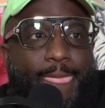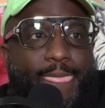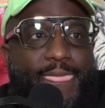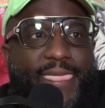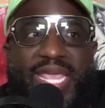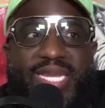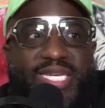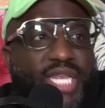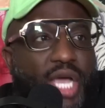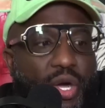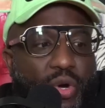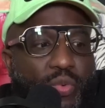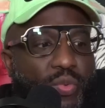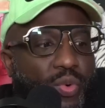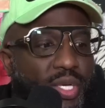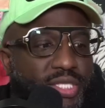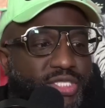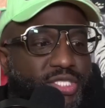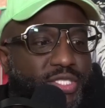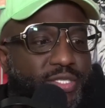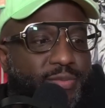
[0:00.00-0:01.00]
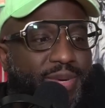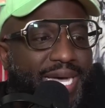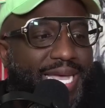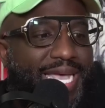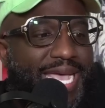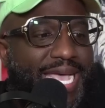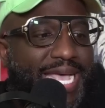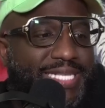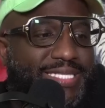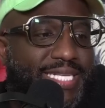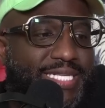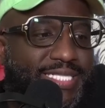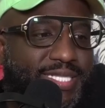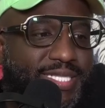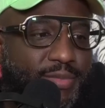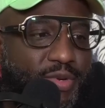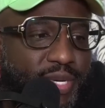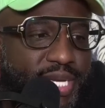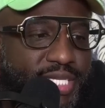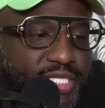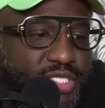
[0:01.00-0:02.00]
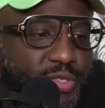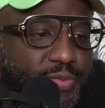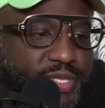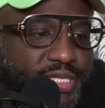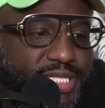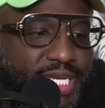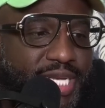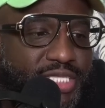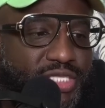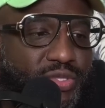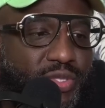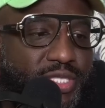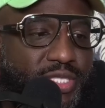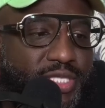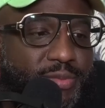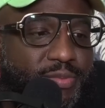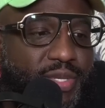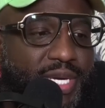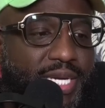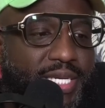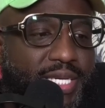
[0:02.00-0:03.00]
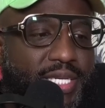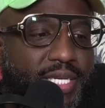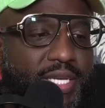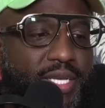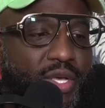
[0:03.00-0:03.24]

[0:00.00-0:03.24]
They don't want you to buy assets. I'm going to read Super Chat shortly, Brock.